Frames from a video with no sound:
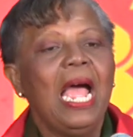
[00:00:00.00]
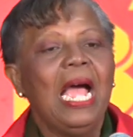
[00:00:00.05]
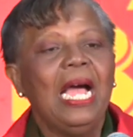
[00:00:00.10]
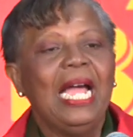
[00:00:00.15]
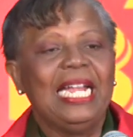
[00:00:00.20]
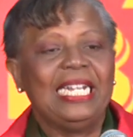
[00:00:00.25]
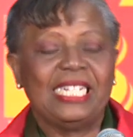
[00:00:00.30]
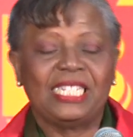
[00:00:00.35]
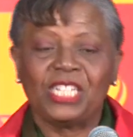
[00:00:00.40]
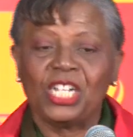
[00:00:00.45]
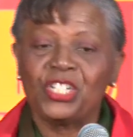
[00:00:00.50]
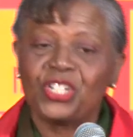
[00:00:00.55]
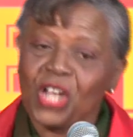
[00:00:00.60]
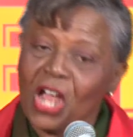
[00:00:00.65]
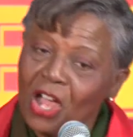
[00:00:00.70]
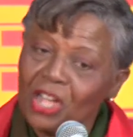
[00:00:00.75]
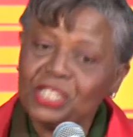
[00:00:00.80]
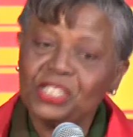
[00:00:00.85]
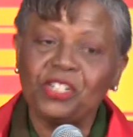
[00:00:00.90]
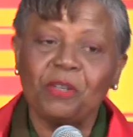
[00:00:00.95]
It is a
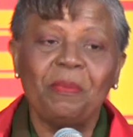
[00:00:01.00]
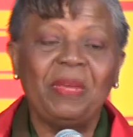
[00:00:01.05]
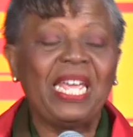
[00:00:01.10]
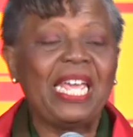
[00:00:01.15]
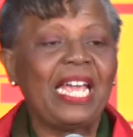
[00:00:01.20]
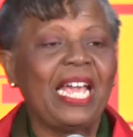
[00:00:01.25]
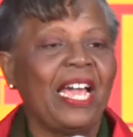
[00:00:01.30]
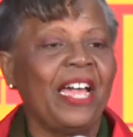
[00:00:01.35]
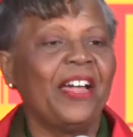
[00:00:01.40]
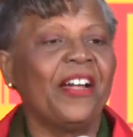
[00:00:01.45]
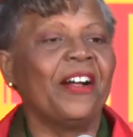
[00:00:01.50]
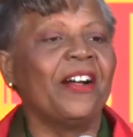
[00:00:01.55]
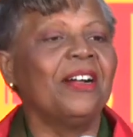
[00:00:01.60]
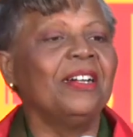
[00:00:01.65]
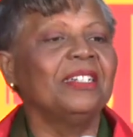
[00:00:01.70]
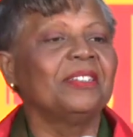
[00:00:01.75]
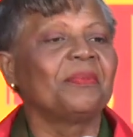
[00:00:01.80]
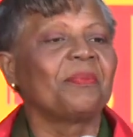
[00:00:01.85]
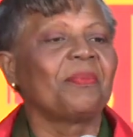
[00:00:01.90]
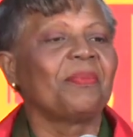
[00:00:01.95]
joy to be here
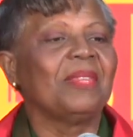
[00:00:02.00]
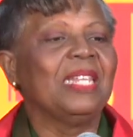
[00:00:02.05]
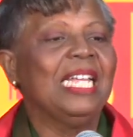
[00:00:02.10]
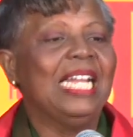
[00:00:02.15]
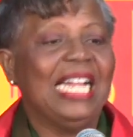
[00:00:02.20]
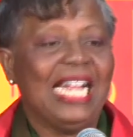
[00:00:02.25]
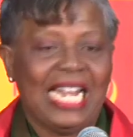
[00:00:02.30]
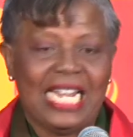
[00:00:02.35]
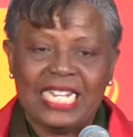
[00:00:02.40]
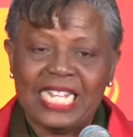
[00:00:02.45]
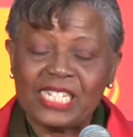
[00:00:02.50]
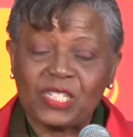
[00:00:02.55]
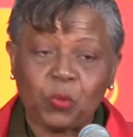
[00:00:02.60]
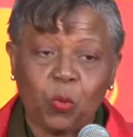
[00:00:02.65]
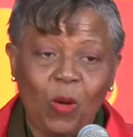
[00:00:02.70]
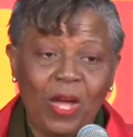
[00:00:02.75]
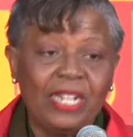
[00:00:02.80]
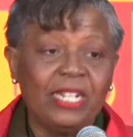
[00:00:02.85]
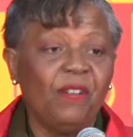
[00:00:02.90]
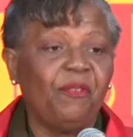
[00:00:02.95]
in this
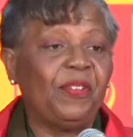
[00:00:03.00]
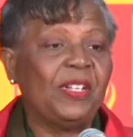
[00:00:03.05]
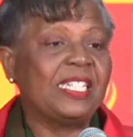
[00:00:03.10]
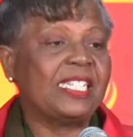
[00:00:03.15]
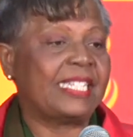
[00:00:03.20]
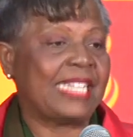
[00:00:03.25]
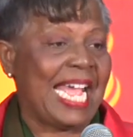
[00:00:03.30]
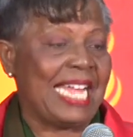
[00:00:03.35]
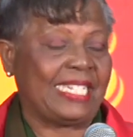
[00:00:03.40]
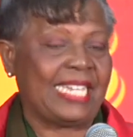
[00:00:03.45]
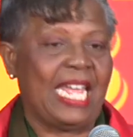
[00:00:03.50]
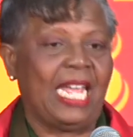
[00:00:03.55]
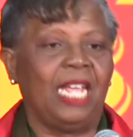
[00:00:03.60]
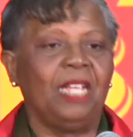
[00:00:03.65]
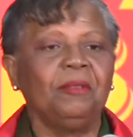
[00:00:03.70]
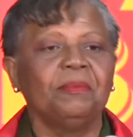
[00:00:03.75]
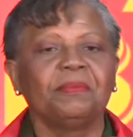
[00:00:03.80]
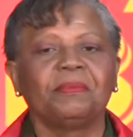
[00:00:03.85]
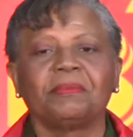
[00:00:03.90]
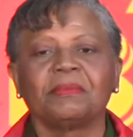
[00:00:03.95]
wonderful setting,
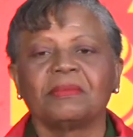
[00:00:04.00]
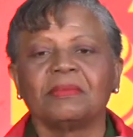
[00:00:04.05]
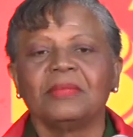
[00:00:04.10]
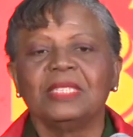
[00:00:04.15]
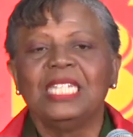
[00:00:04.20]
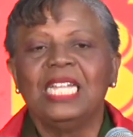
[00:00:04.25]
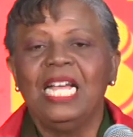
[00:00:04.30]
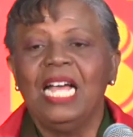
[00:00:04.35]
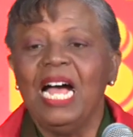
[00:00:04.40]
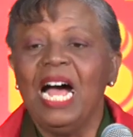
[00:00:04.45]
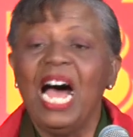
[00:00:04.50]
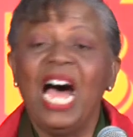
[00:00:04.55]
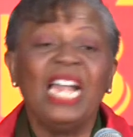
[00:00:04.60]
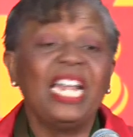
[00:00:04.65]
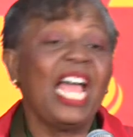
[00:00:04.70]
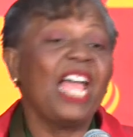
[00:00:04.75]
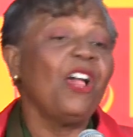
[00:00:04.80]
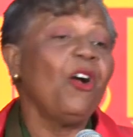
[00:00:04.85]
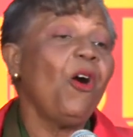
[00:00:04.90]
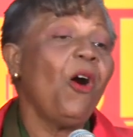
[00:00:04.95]
and
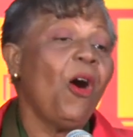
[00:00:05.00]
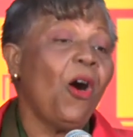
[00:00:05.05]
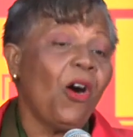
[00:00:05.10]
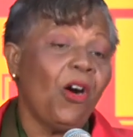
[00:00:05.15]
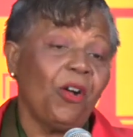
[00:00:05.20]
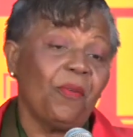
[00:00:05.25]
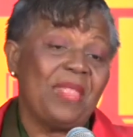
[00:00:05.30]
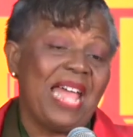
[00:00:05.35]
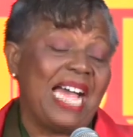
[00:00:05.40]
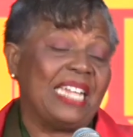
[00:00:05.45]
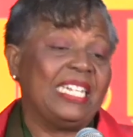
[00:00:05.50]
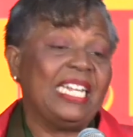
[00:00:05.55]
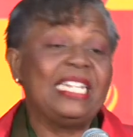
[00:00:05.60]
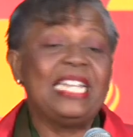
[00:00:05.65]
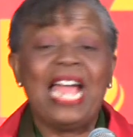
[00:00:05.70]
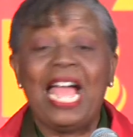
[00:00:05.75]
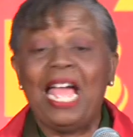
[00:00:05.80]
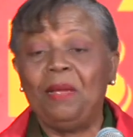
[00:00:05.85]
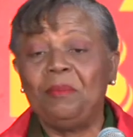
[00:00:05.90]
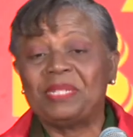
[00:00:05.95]
I hope that the
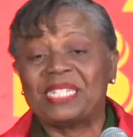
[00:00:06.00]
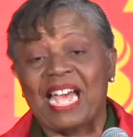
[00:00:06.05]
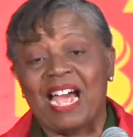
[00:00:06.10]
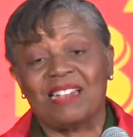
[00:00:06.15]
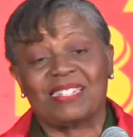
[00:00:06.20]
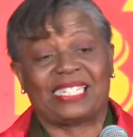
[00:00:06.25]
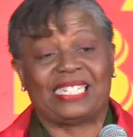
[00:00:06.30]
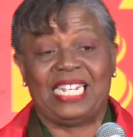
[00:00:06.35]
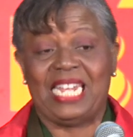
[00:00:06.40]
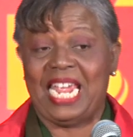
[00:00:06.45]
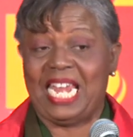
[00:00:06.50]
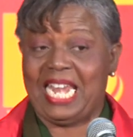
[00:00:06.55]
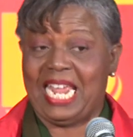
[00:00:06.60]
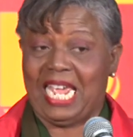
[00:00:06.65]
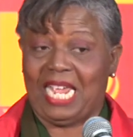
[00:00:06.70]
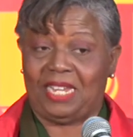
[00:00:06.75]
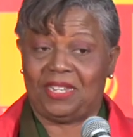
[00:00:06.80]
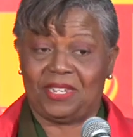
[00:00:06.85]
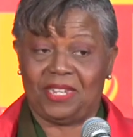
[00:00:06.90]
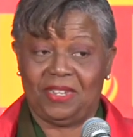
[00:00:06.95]
dams are seeing
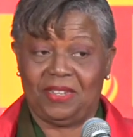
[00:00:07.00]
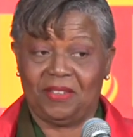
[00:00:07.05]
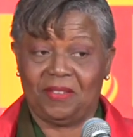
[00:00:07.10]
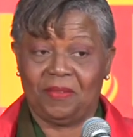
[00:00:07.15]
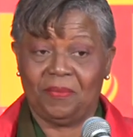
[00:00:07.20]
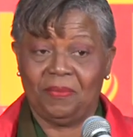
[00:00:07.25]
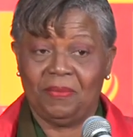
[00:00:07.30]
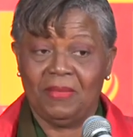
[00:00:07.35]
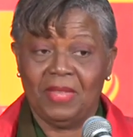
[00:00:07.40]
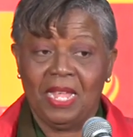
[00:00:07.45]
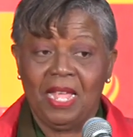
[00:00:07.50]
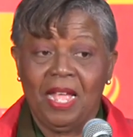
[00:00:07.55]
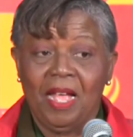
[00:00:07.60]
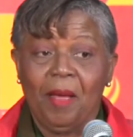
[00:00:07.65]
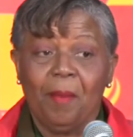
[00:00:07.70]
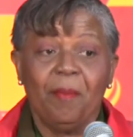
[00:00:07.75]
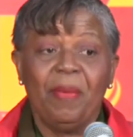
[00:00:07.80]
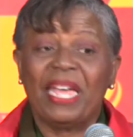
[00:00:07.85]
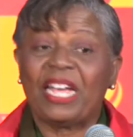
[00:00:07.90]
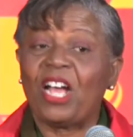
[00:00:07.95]
it,
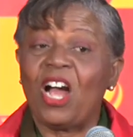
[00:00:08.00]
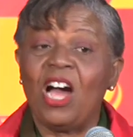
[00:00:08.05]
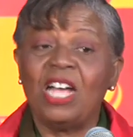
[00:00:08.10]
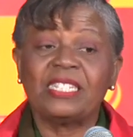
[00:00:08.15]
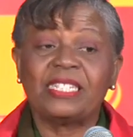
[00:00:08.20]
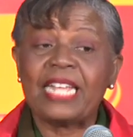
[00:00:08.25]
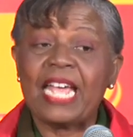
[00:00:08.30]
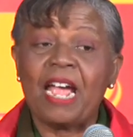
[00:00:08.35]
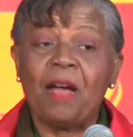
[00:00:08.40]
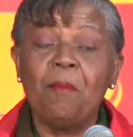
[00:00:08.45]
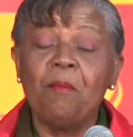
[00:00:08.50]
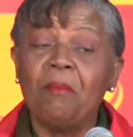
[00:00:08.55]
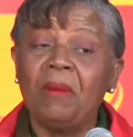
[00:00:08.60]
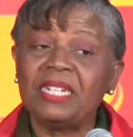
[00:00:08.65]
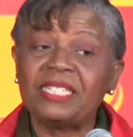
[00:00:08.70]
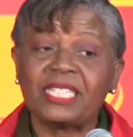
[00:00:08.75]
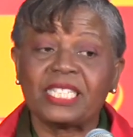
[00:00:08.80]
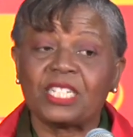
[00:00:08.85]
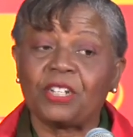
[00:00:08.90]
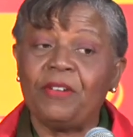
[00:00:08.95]
because they are
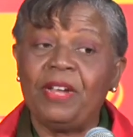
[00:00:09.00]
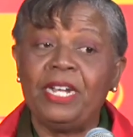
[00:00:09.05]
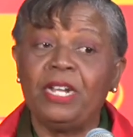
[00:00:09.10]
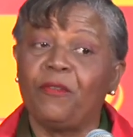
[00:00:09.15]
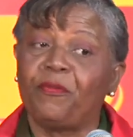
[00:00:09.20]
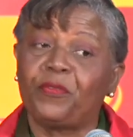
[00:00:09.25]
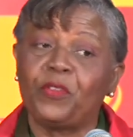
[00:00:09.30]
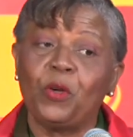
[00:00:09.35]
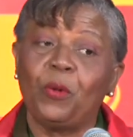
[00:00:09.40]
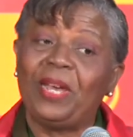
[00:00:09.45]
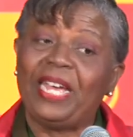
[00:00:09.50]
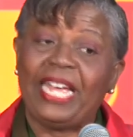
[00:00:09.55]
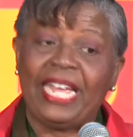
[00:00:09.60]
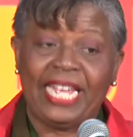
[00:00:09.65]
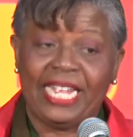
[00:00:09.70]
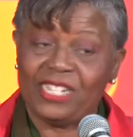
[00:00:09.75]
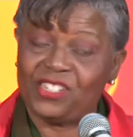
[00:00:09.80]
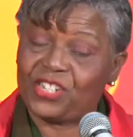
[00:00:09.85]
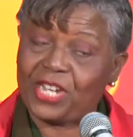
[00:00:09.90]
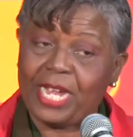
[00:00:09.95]
mustering a few
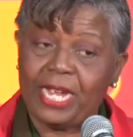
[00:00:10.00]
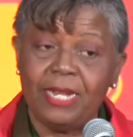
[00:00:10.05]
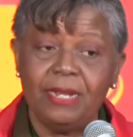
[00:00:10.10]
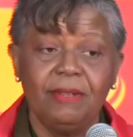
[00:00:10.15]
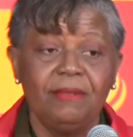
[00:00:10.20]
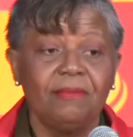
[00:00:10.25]
aged,